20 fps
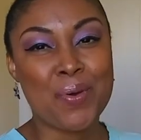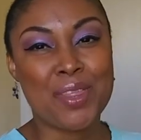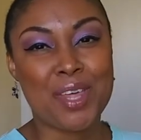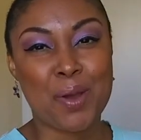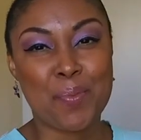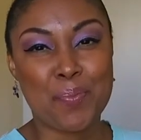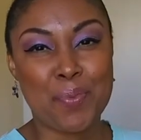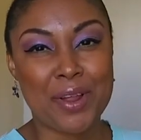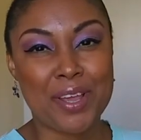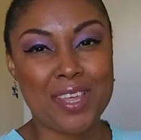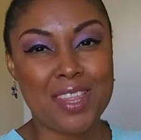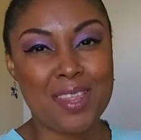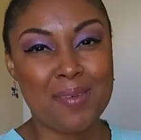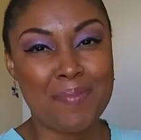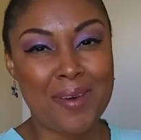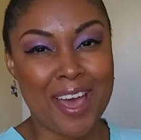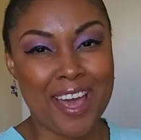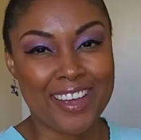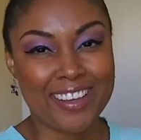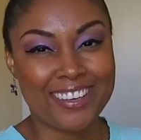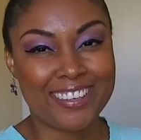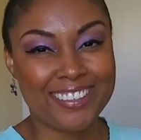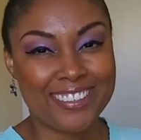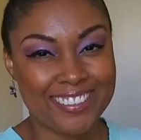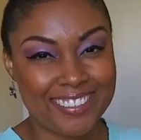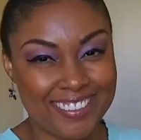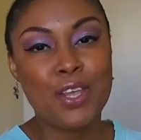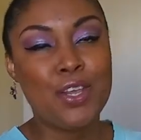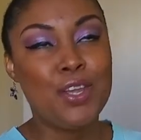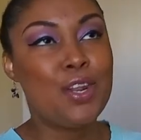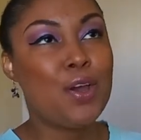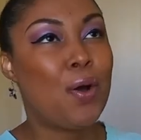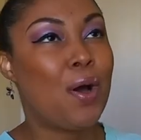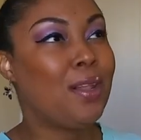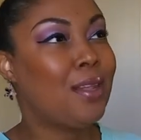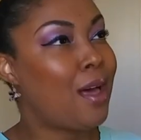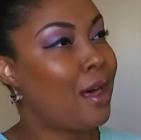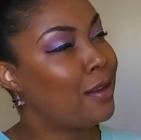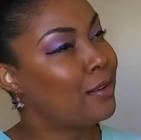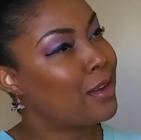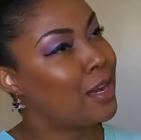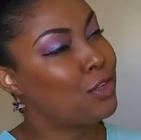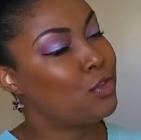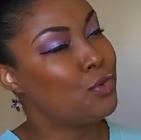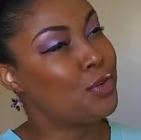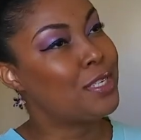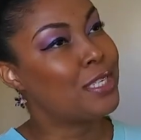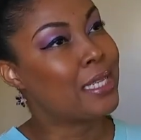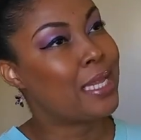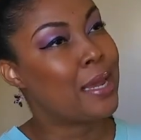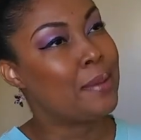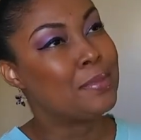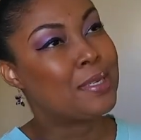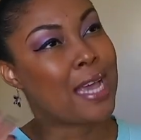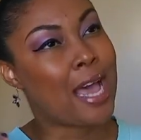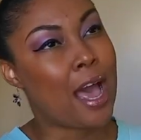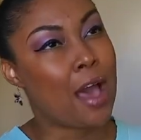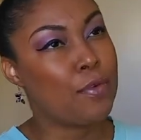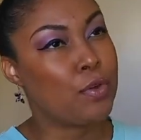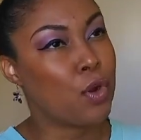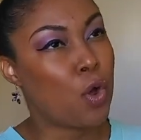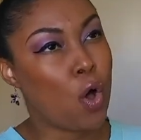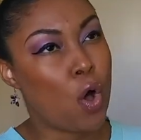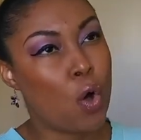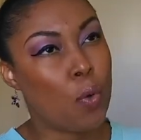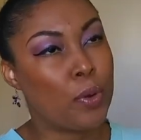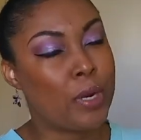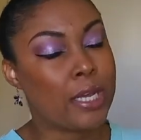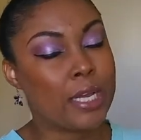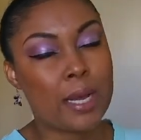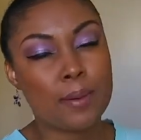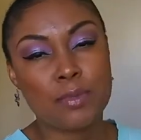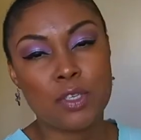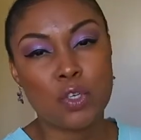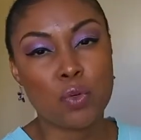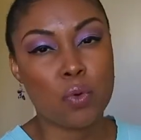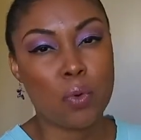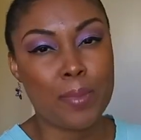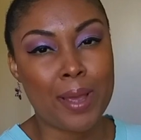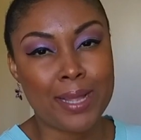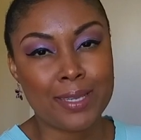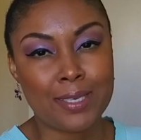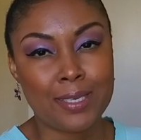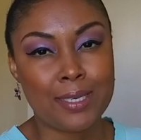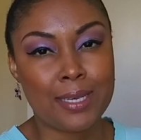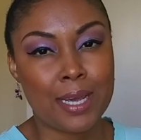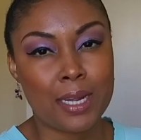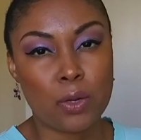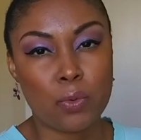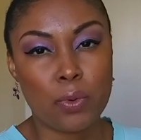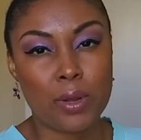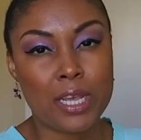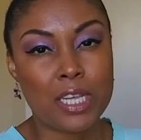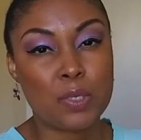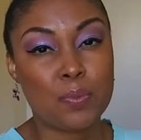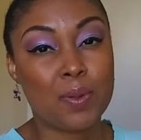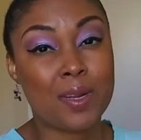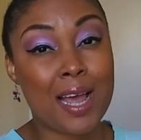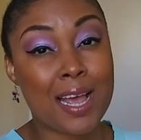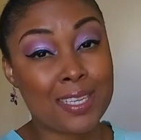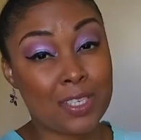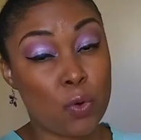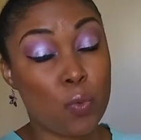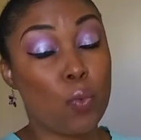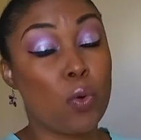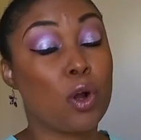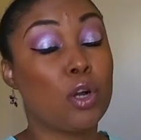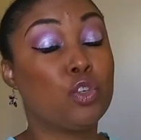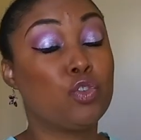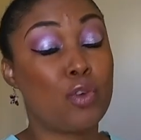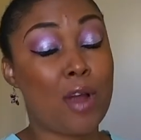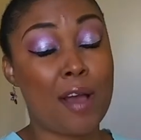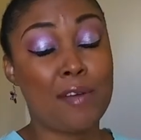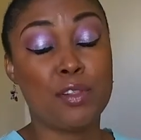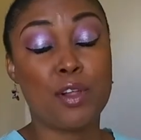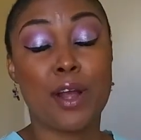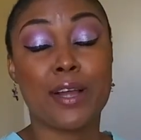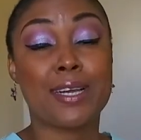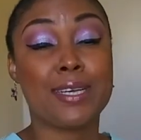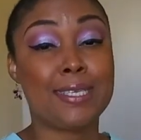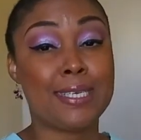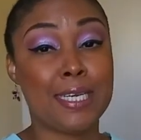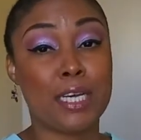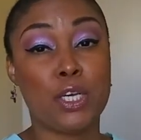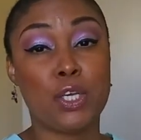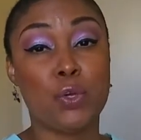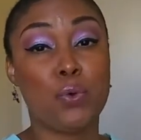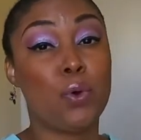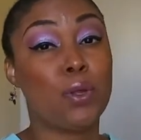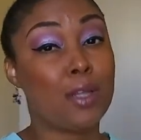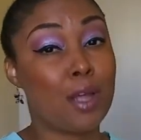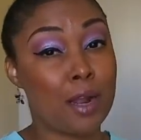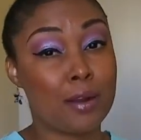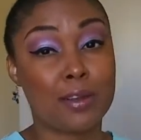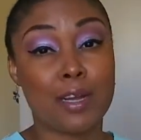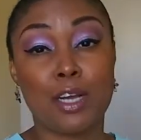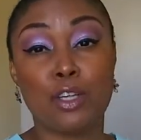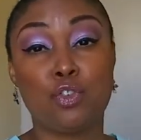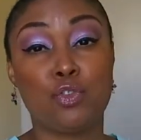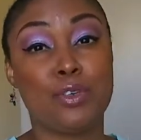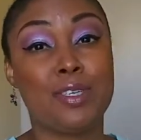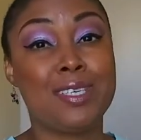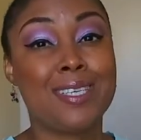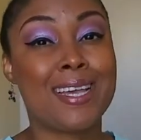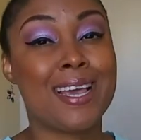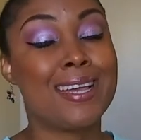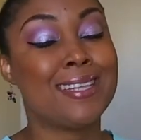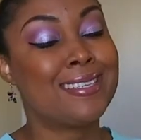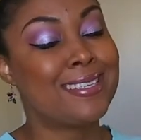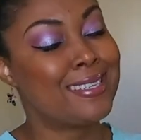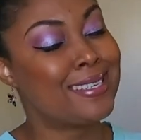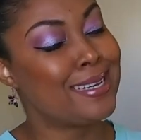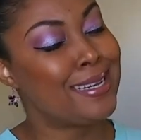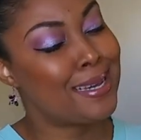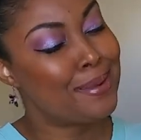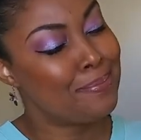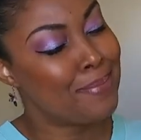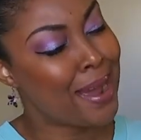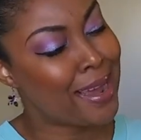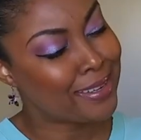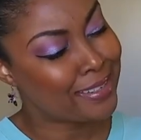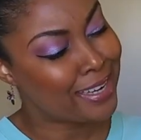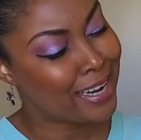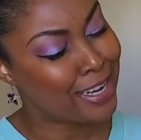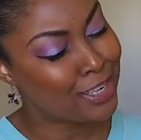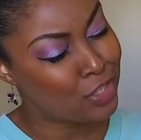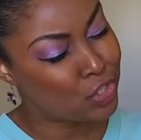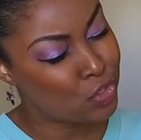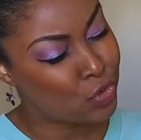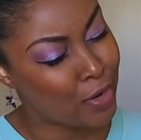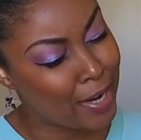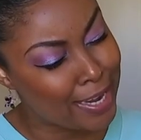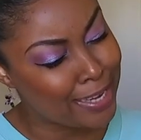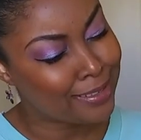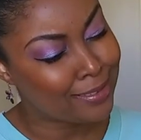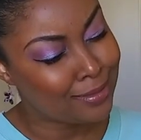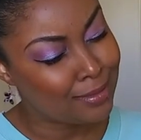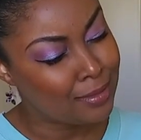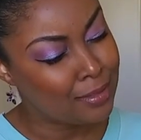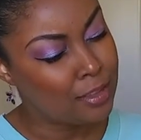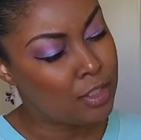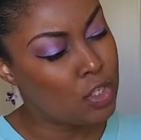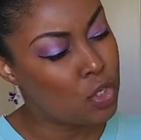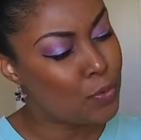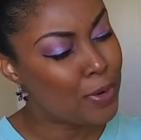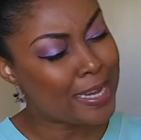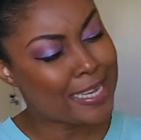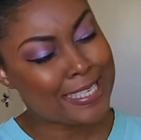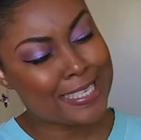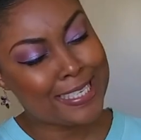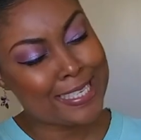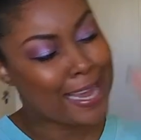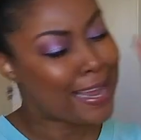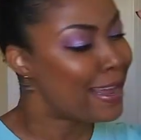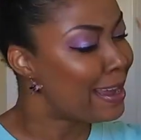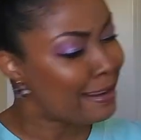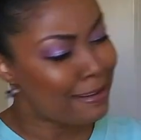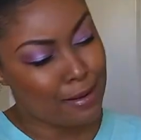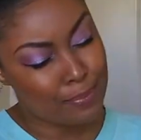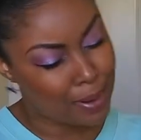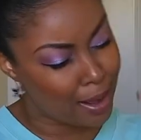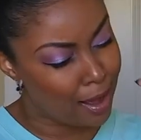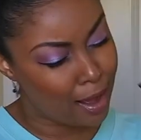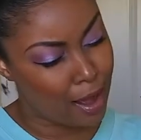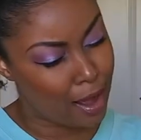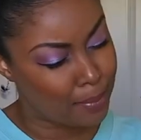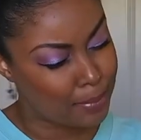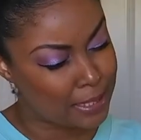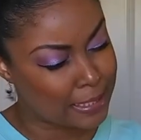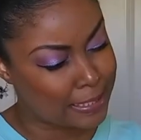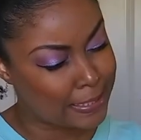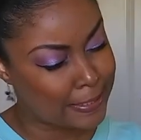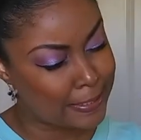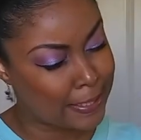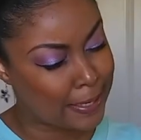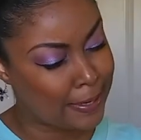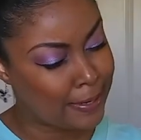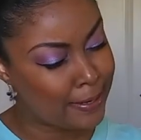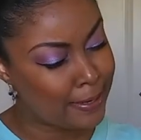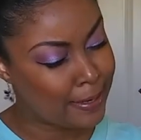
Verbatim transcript: without breaking the bank. You know, a lot of countries claim to have it all when it comes to romantic getaways, but as a world traveler, I can tell you a lot of countries ain't seeing my country. You ain't seeing the Bahamas.